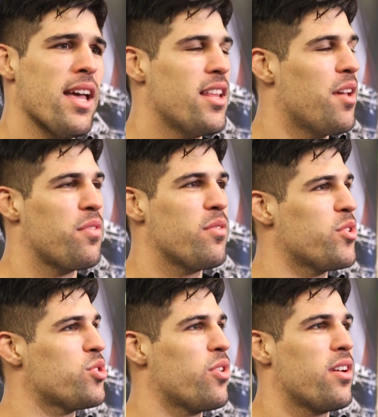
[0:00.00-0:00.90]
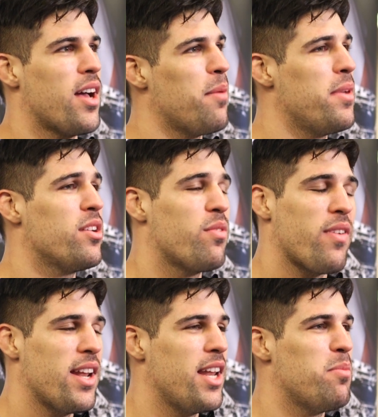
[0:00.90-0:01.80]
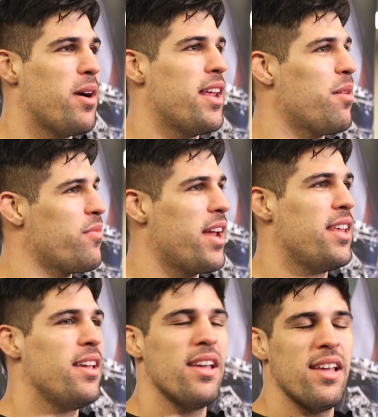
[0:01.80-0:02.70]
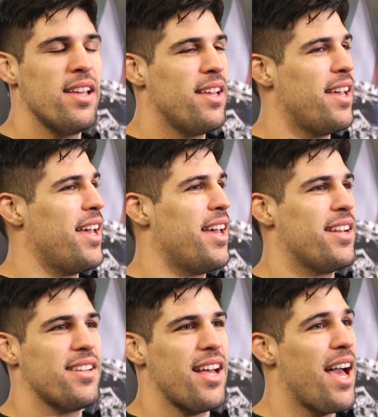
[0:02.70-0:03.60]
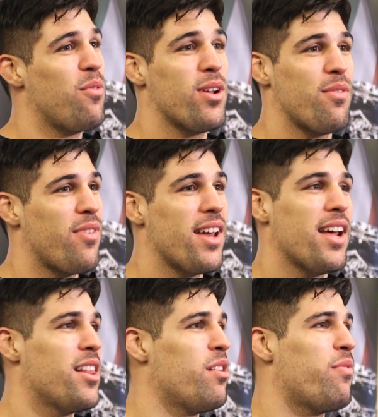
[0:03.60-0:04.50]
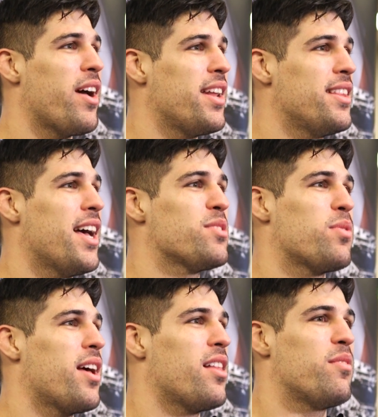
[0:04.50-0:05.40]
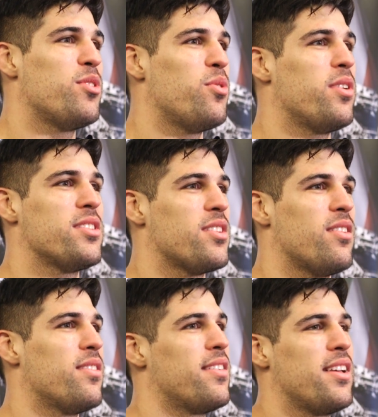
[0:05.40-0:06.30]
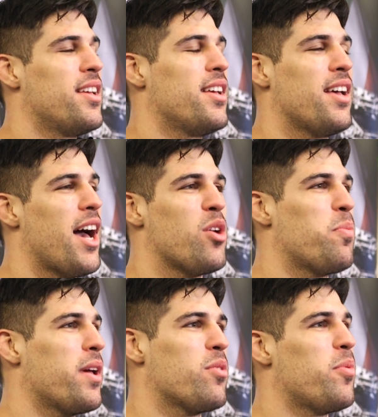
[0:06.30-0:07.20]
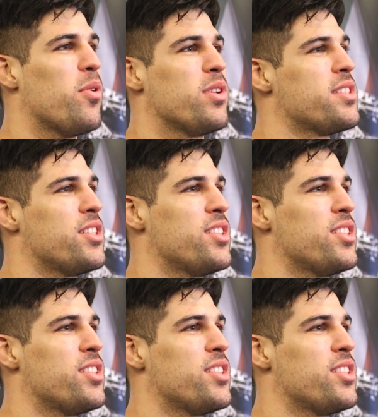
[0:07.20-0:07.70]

Yeah, definitely, for sure. I'm here to fight anybody. I'm ready, and I want to fight. I love fighting. That's what I love doing. So I don't pick opponents. I